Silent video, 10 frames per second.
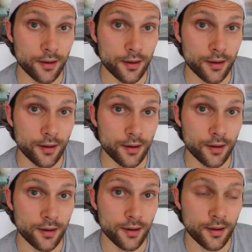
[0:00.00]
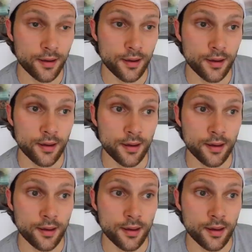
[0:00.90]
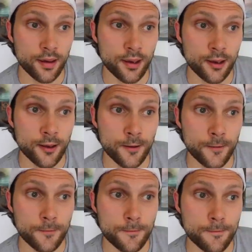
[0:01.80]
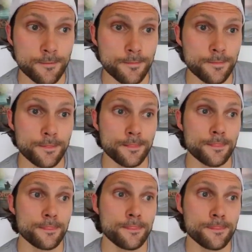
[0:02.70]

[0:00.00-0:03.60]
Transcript: Nothing is said.